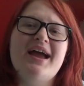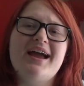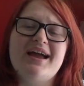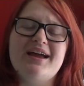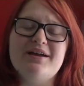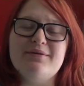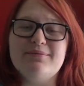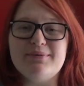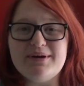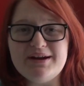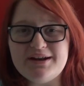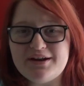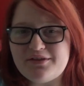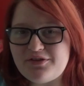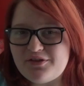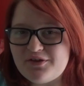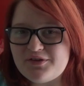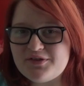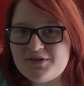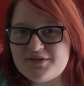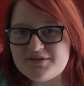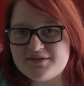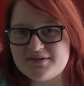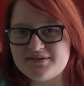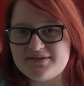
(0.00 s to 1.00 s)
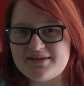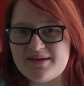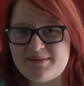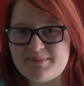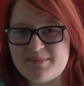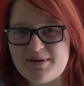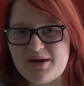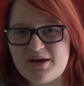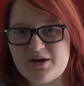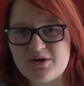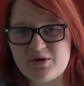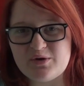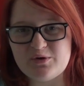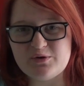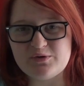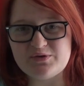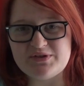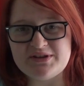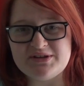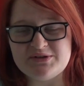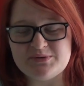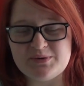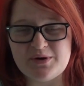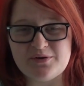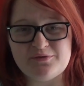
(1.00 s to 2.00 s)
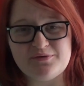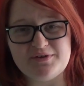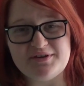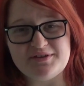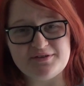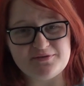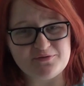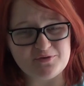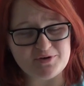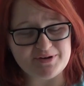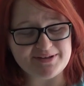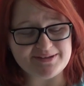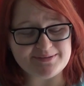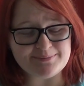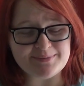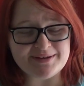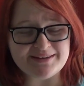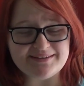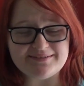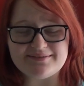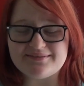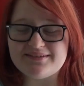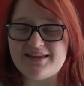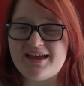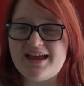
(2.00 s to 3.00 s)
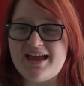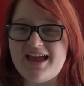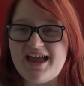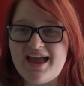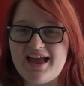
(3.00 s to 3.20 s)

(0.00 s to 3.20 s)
a readathon this December called the 12 Reads of Christmas.